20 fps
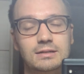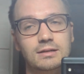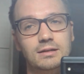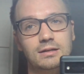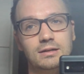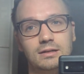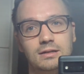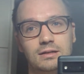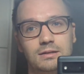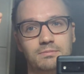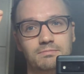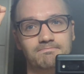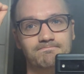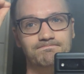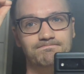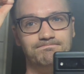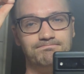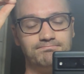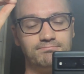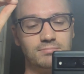
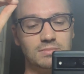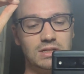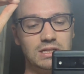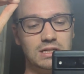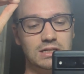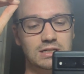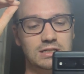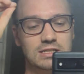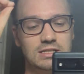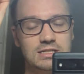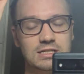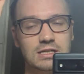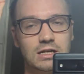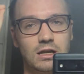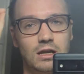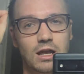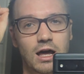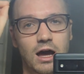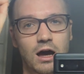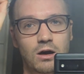it doesn't
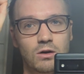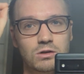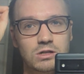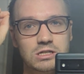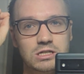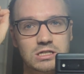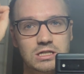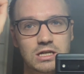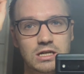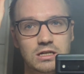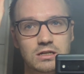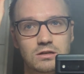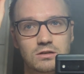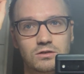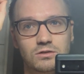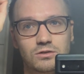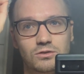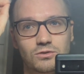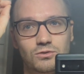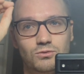allow the skin
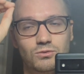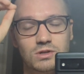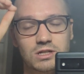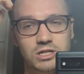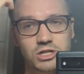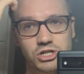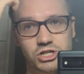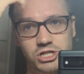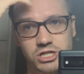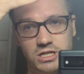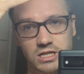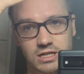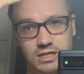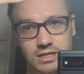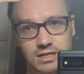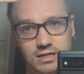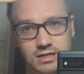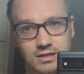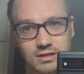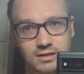to really
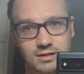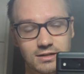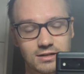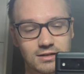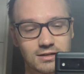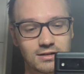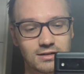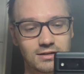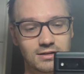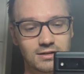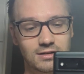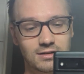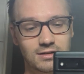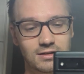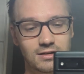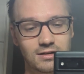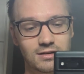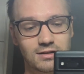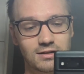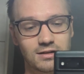shed
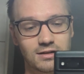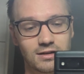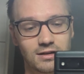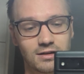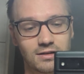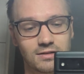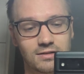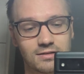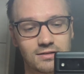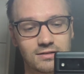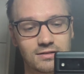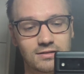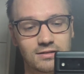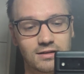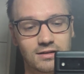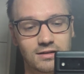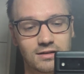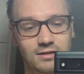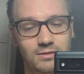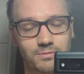its
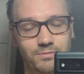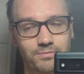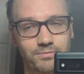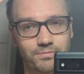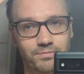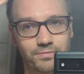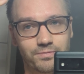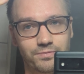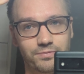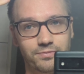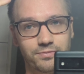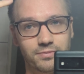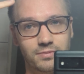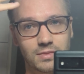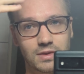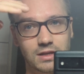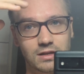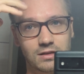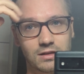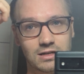
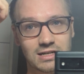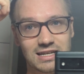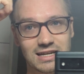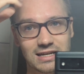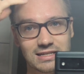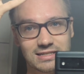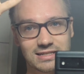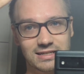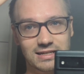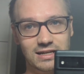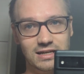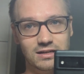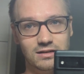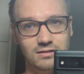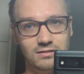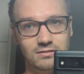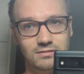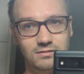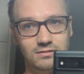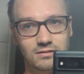the dead skin,
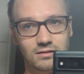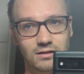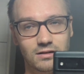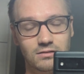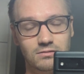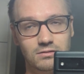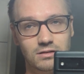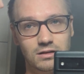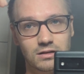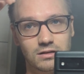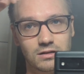you know,